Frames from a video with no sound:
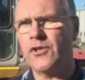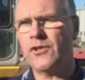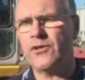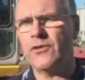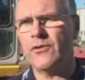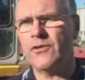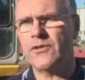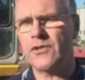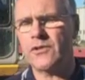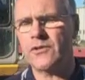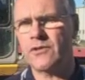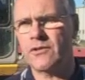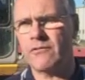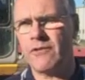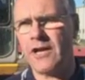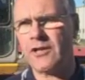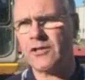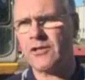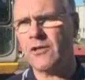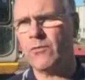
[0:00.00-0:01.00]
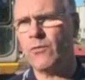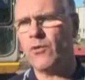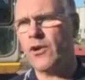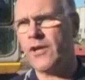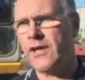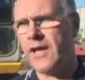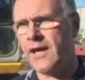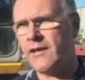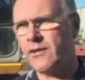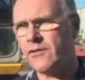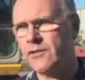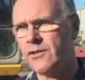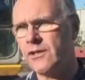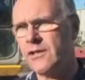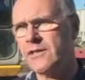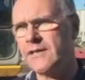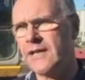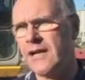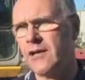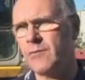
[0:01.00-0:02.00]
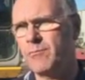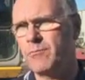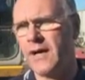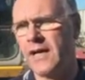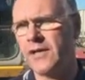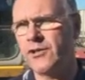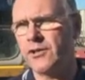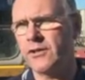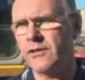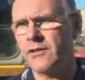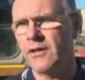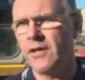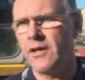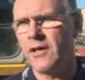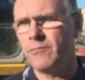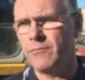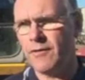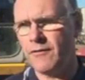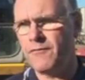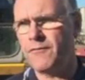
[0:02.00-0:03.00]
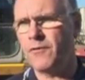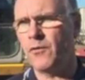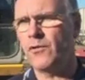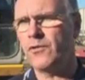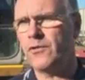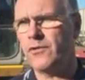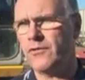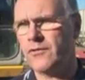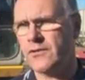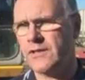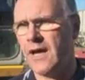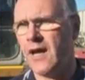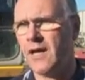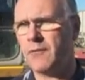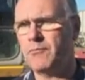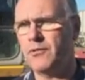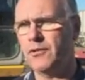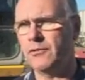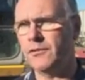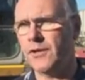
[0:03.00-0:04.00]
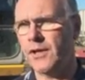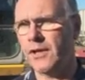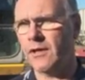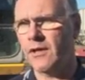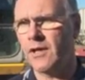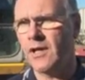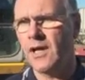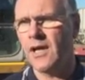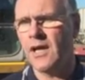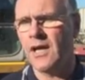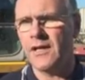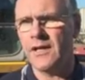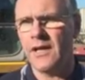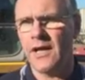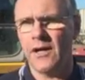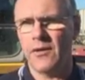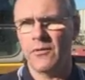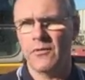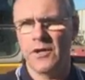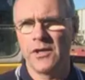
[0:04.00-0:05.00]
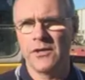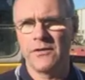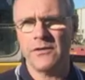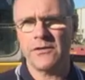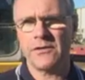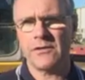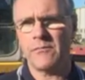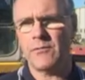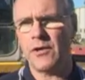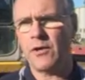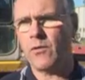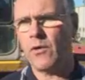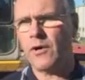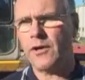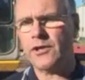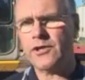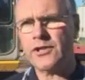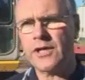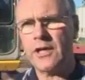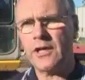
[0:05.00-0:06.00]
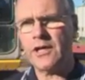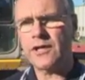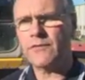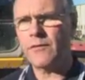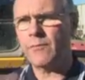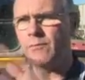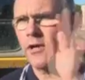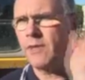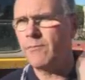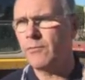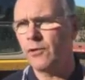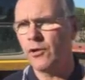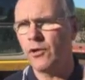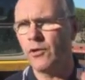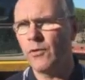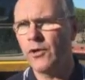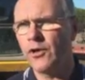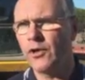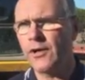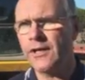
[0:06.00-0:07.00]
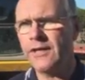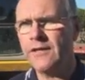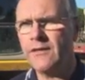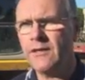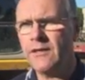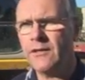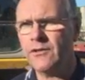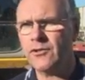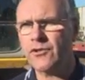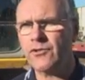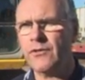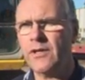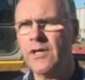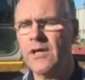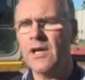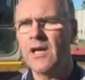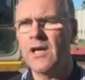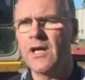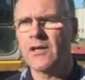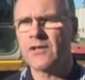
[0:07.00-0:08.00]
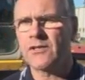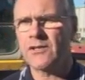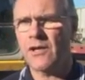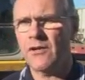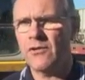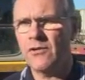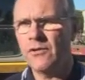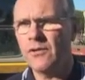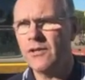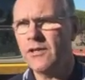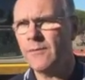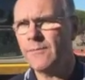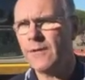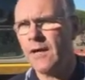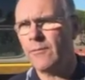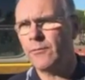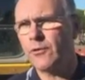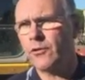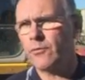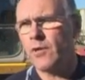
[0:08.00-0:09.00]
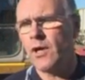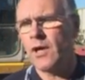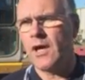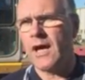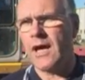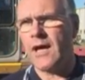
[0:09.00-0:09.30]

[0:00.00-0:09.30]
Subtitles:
of issues is to actually work out a detailed budget before you start building. Now, this can be quite a challenge for people who are not in the industry, so you need to be able to